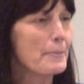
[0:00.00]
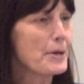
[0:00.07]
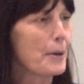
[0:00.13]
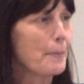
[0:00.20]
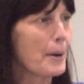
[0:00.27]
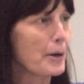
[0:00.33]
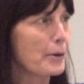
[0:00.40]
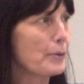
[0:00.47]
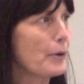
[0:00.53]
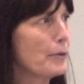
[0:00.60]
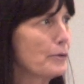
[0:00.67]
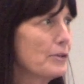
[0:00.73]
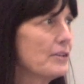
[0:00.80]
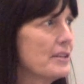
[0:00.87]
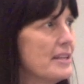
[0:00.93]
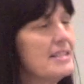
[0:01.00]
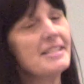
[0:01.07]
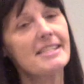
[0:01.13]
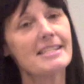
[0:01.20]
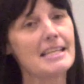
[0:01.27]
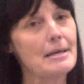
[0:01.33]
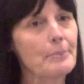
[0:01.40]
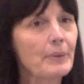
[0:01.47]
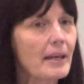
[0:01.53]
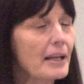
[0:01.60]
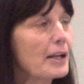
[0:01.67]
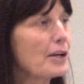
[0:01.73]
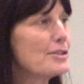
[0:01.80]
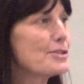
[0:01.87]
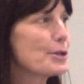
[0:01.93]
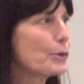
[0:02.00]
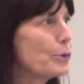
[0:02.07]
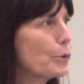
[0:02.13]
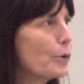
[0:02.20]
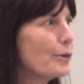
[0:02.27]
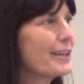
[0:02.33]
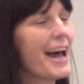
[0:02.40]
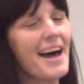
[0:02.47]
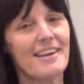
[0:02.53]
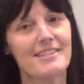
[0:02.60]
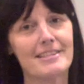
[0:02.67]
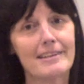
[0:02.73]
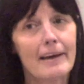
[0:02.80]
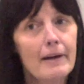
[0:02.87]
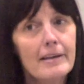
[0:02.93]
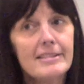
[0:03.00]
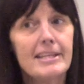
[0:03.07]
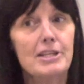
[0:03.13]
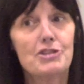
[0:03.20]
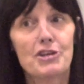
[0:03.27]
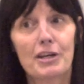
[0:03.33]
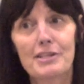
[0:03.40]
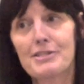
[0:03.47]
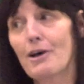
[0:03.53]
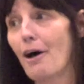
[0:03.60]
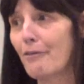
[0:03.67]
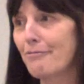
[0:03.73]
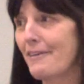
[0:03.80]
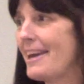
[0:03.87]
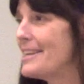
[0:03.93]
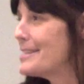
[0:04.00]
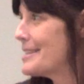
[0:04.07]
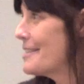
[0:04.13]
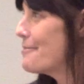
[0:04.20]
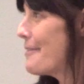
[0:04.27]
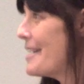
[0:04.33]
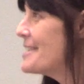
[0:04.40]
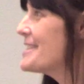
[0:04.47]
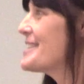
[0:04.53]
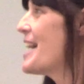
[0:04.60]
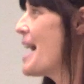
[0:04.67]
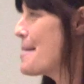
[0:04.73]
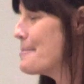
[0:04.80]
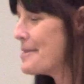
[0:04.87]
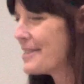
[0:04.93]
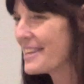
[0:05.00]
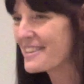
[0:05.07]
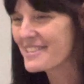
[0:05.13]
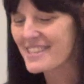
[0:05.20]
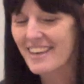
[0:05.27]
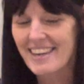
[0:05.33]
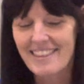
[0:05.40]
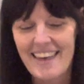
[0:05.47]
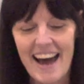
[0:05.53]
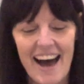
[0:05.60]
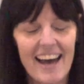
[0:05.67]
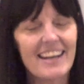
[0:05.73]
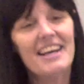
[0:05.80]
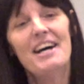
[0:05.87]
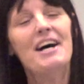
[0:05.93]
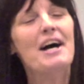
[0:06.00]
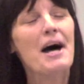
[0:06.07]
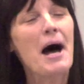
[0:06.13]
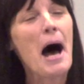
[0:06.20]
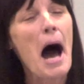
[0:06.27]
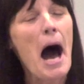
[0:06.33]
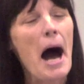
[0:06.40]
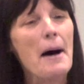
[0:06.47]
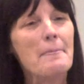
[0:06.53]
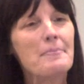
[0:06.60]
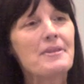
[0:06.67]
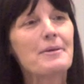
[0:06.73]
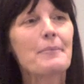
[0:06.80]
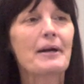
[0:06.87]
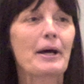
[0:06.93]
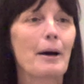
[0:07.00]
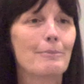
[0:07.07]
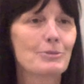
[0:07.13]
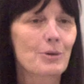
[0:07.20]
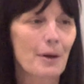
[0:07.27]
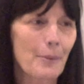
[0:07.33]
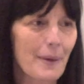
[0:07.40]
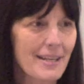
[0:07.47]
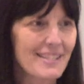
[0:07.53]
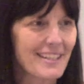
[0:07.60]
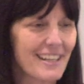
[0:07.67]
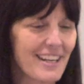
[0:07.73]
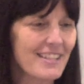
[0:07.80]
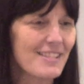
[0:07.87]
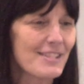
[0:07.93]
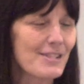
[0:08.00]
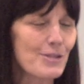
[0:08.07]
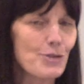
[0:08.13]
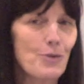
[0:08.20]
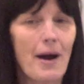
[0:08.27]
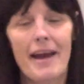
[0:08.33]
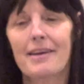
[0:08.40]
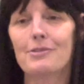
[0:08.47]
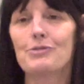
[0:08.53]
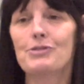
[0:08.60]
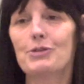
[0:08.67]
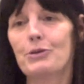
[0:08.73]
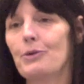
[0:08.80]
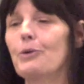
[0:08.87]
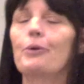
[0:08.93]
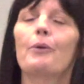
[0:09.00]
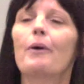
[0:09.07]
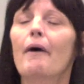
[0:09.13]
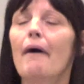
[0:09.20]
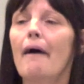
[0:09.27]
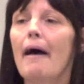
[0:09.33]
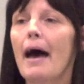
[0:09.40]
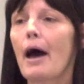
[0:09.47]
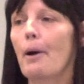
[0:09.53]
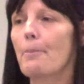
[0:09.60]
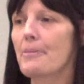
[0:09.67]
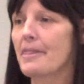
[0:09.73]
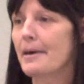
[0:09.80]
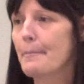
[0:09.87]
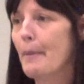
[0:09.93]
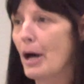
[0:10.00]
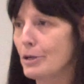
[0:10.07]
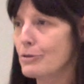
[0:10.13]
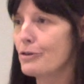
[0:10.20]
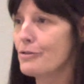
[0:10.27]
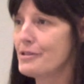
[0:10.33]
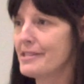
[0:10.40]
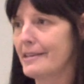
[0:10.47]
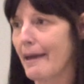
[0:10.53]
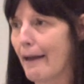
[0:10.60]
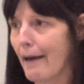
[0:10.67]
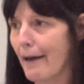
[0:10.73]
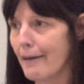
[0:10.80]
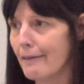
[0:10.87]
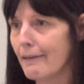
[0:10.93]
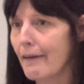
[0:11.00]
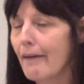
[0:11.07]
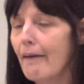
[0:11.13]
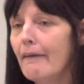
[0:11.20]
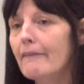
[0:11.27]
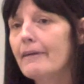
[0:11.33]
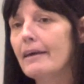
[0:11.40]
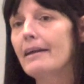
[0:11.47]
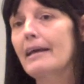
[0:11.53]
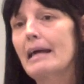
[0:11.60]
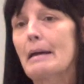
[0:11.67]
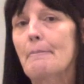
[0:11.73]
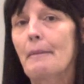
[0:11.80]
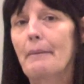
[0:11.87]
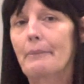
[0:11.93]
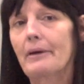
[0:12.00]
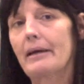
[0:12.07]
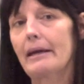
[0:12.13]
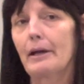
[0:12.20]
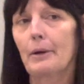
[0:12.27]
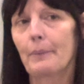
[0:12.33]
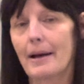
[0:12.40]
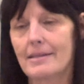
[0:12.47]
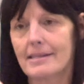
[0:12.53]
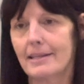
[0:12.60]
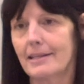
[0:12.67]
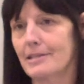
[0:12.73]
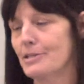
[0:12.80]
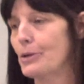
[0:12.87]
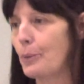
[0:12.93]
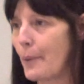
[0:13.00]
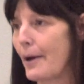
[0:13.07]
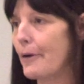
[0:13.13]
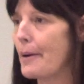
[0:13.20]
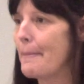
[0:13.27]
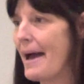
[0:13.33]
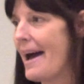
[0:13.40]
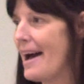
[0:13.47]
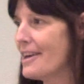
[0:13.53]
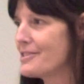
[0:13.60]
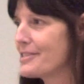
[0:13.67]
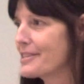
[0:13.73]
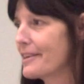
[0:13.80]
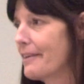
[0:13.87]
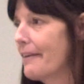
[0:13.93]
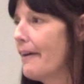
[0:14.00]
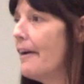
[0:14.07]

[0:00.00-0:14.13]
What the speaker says: Mark Kroner and his team getting us the Google Nest, teaching us all FaceTime and things like that. But then we come to our residents, trying to help them understand, getting a memory care resident to wear a mask.